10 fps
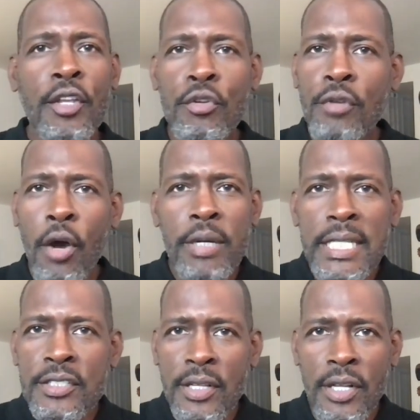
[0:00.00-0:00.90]
You know
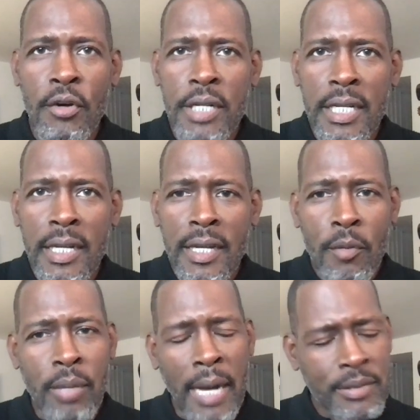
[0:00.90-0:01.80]
he's loaded.
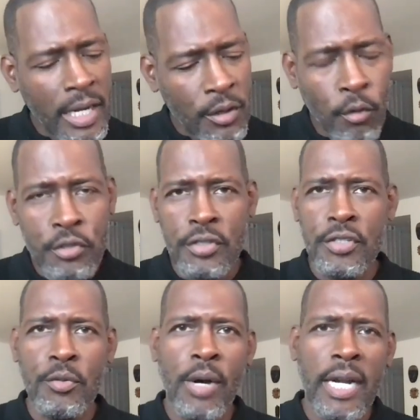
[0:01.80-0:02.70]
Bob's got horses
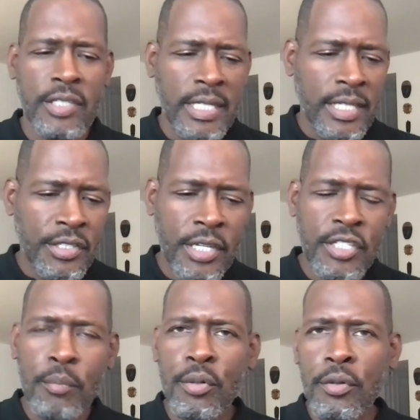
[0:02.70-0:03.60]
to watch.
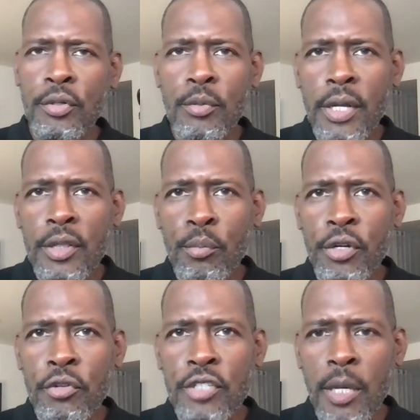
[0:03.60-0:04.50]
Citizen Bull, who won the
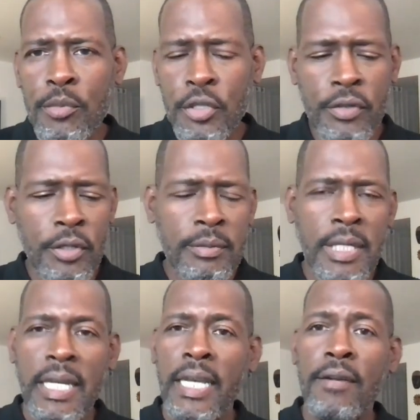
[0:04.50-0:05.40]
Breeders' Cup Juvenile,
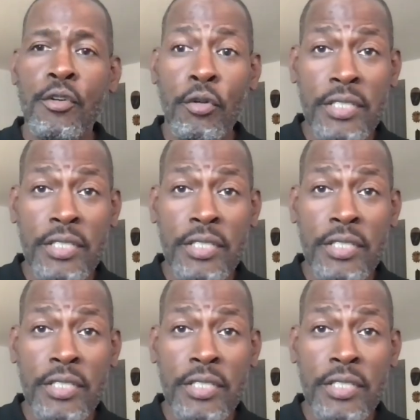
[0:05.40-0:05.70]
and of course